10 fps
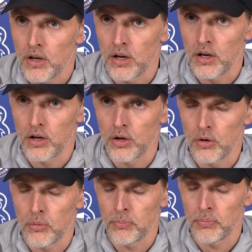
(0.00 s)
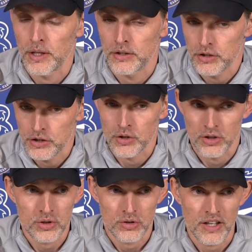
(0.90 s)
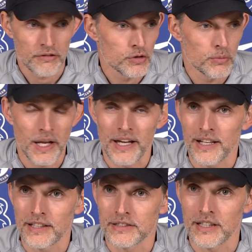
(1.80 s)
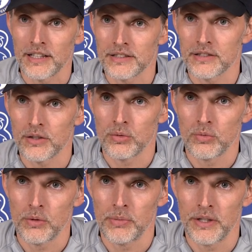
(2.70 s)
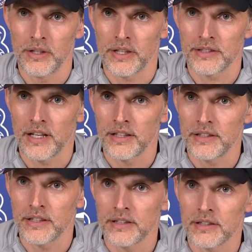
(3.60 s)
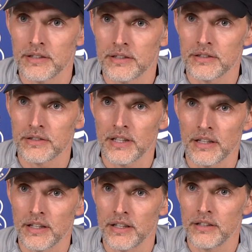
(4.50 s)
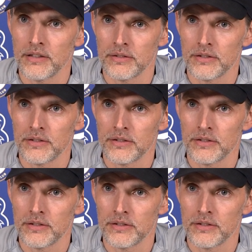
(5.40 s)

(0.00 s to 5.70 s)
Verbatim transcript: Uh, but it's also tough to play against us, so it will be an exciting uh, Sunday